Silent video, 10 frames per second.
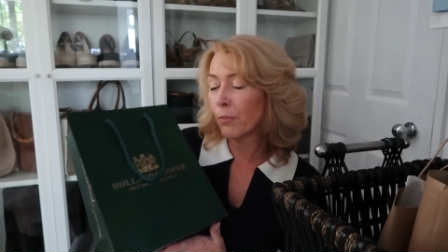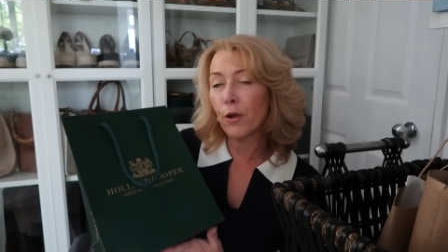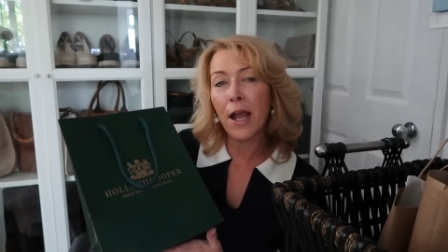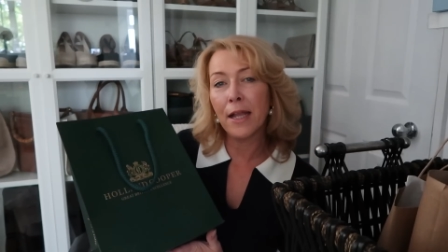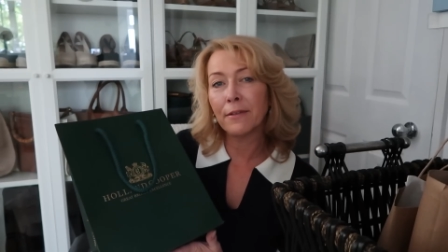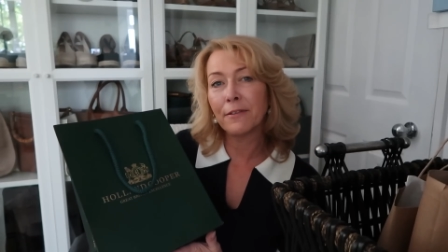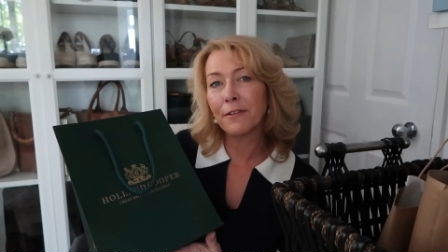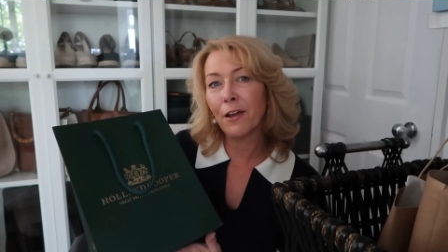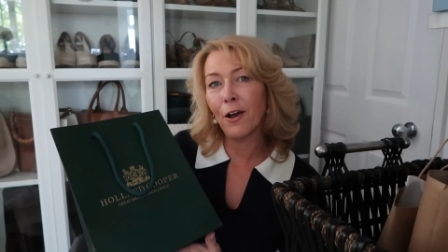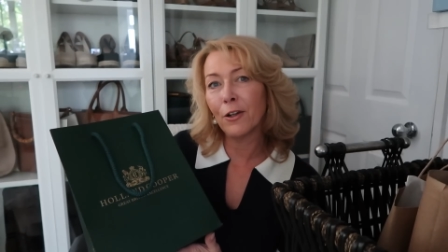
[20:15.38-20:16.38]
brand
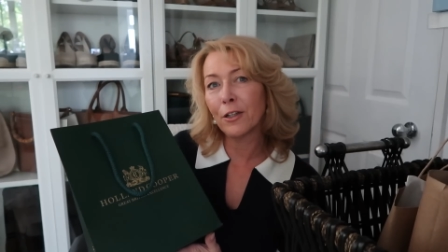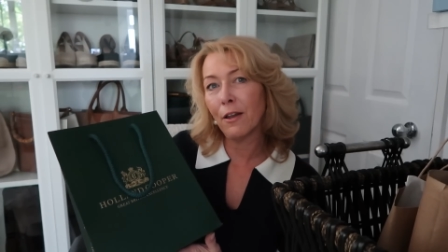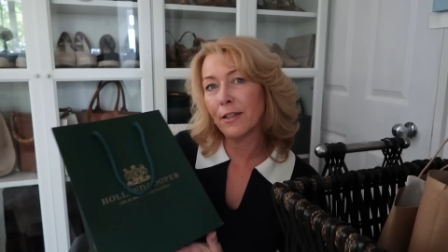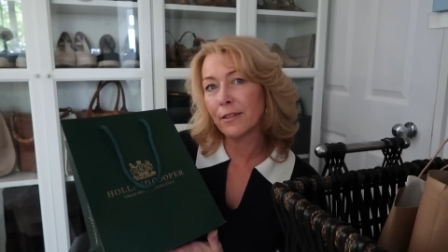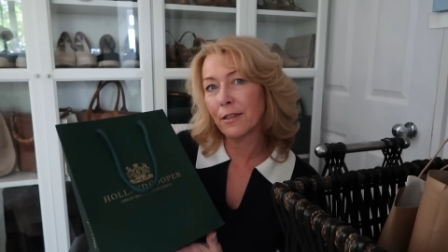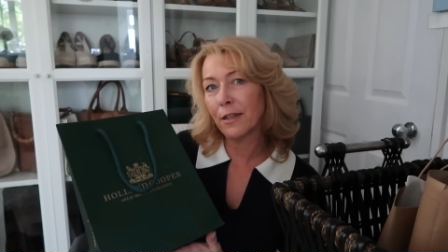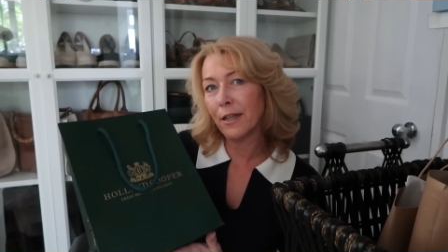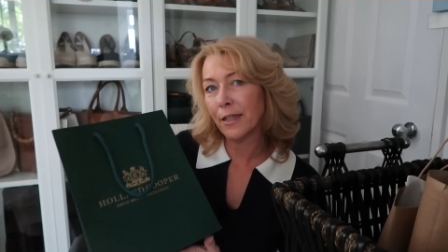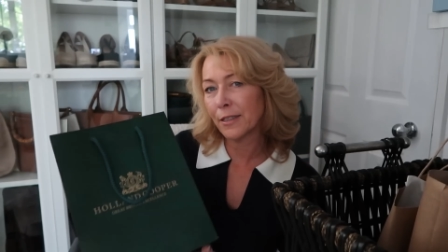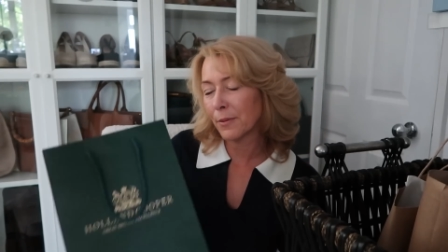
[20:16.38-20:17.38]
that I'd like to
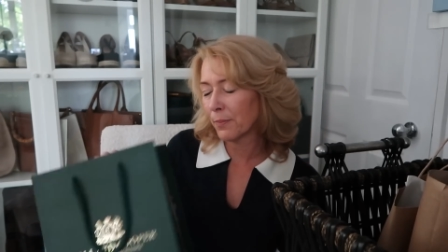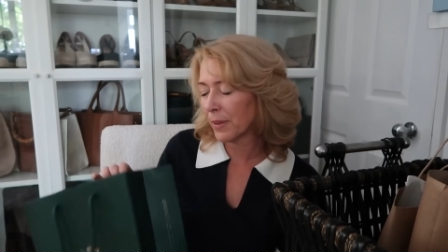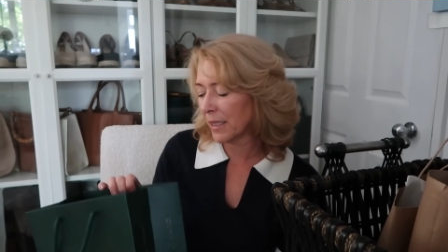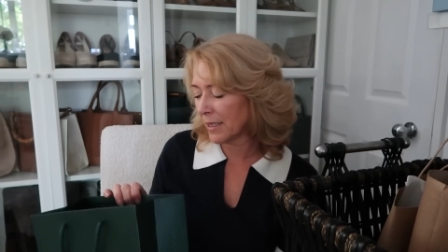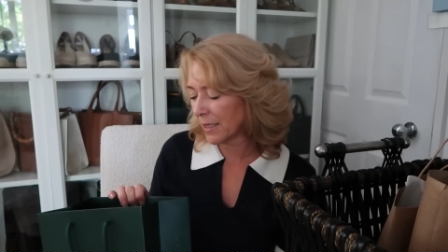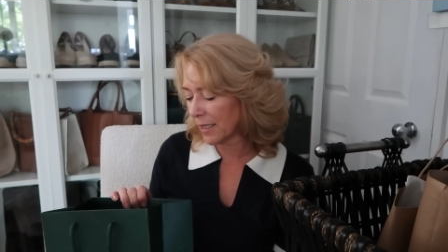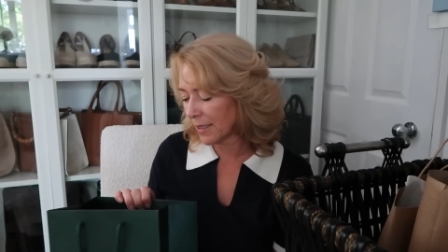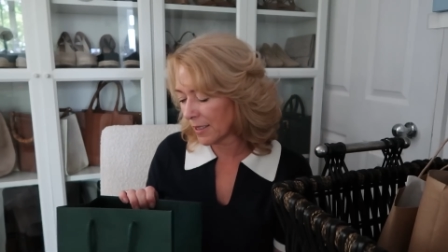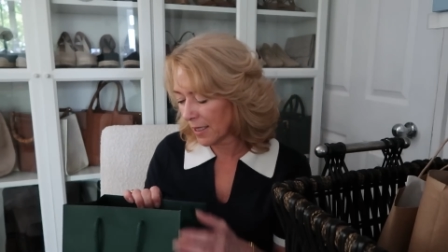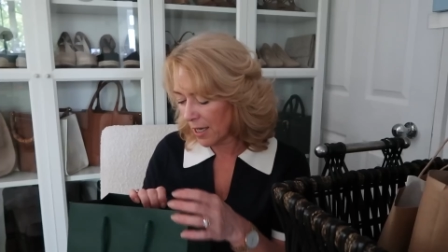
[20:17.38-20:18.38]
collect some
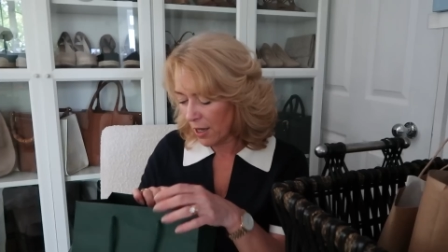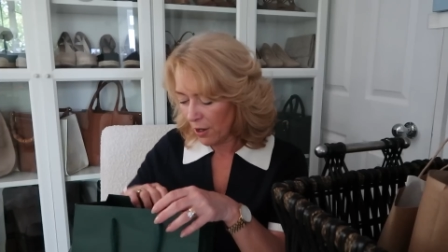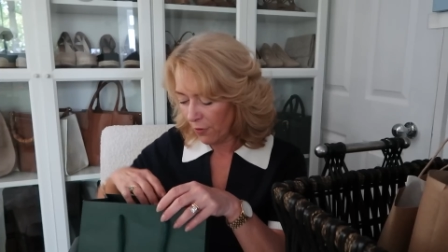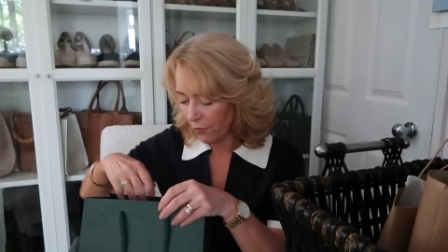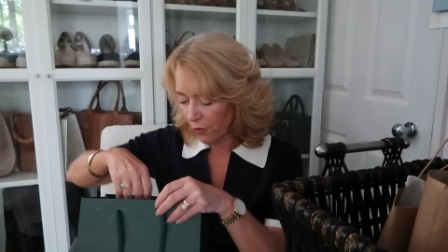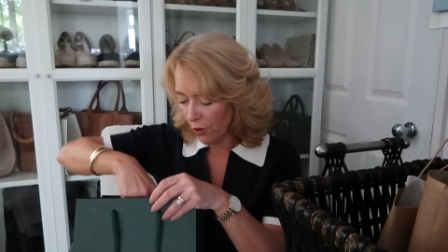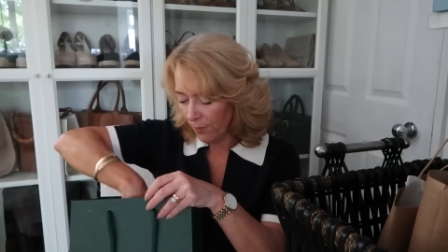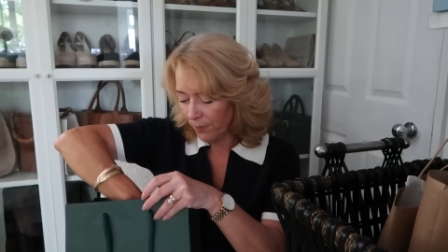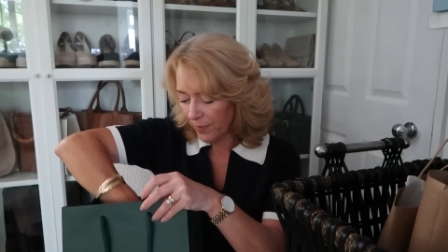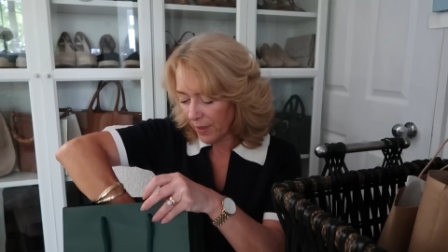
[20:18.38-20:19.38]
pieces
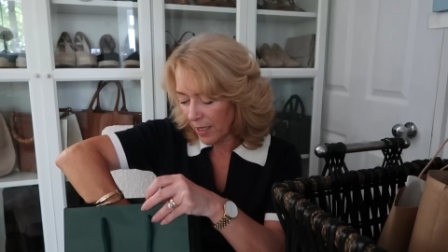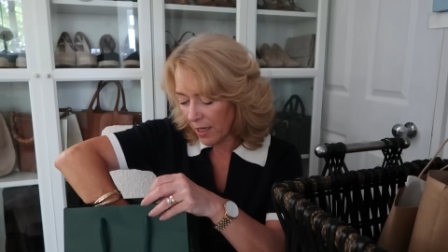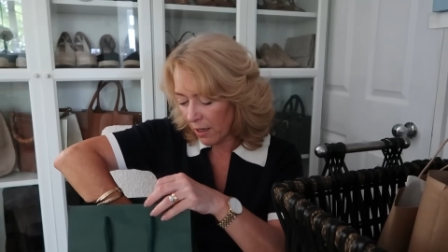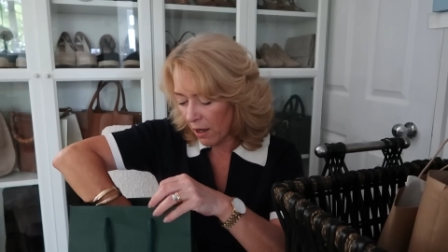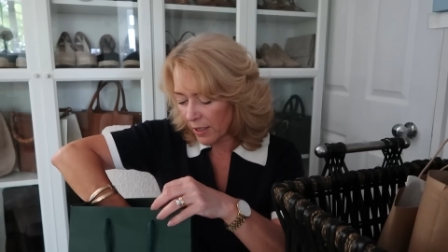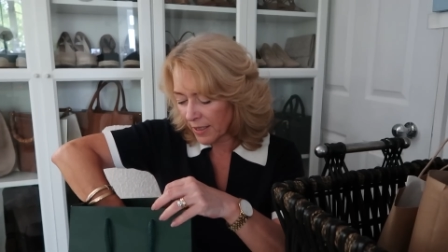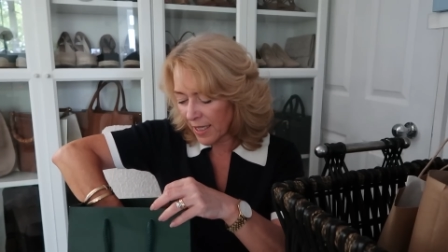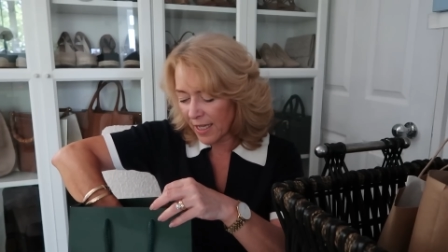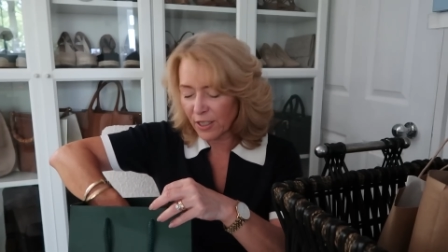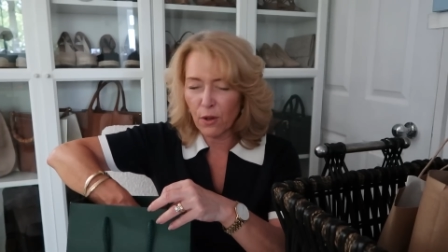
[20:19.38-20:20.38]
from. I'd
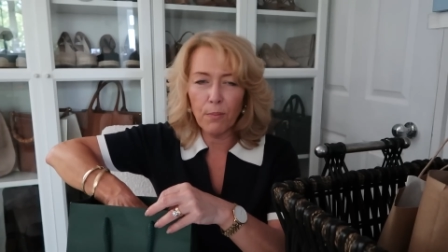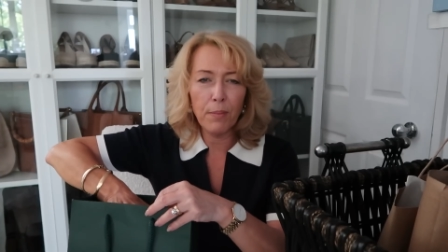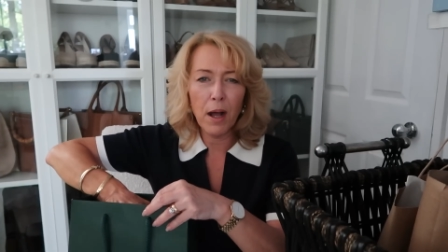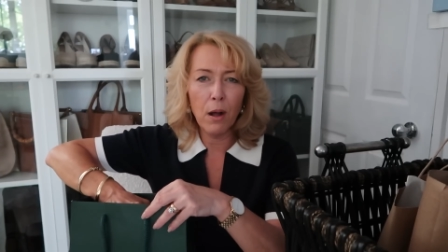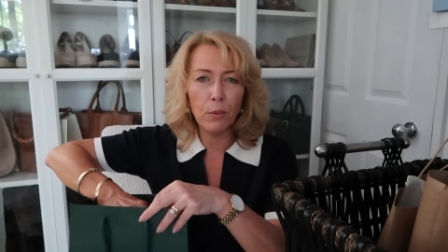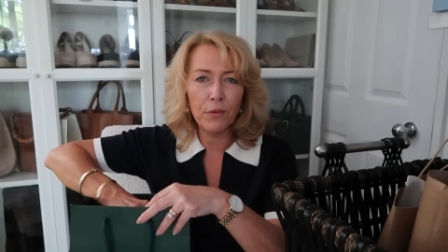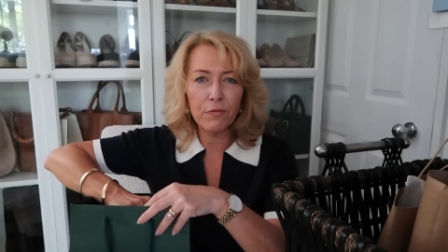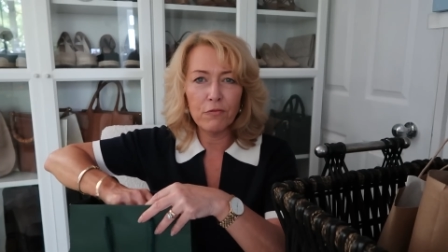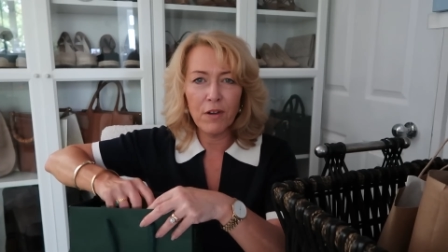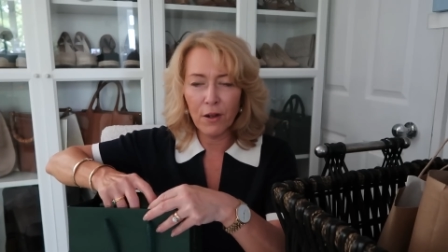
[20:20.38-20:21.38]
say it's on par with
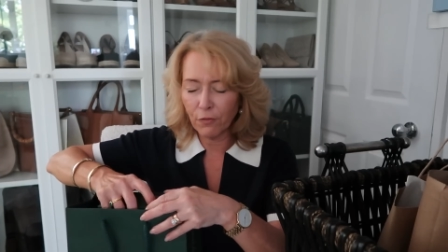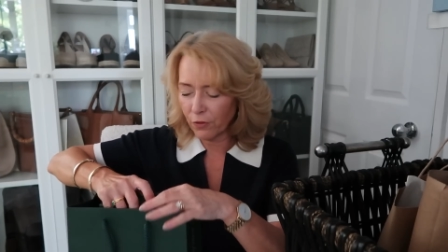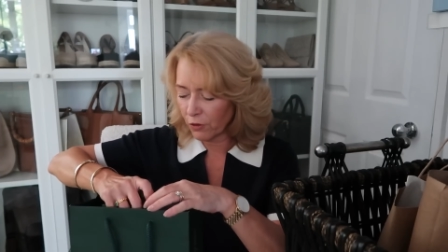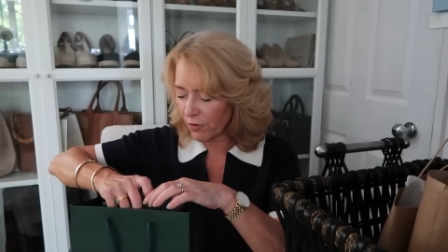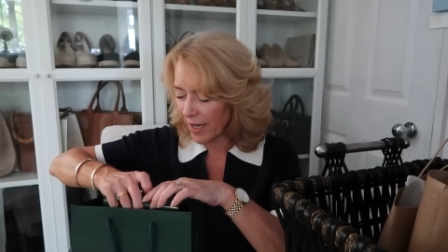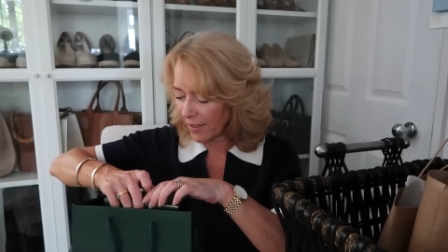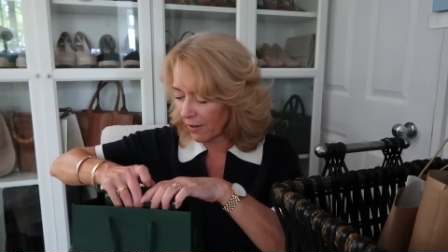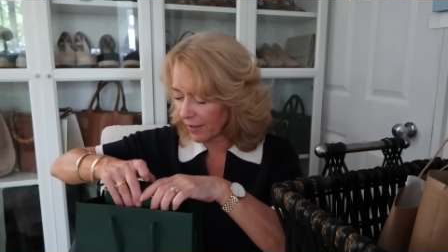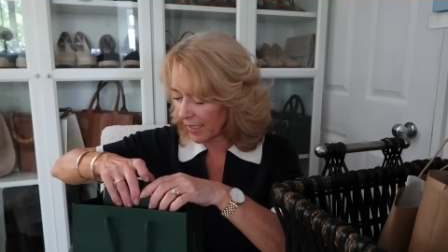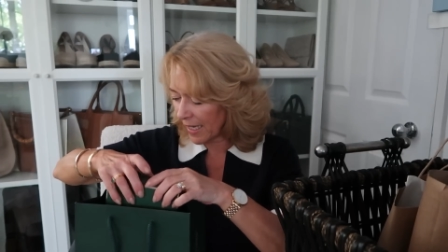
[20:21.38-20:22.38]
Ralph Lauren,
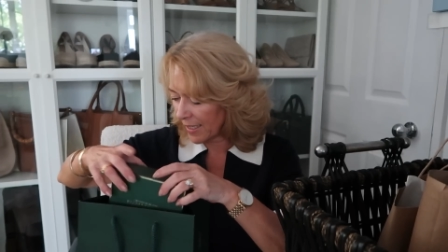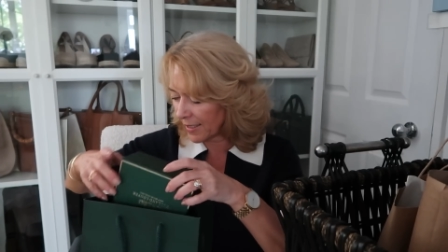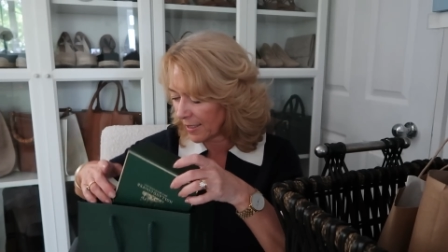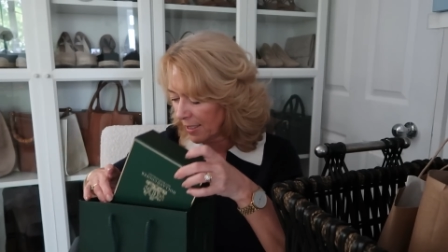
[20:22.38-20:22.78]
I guess.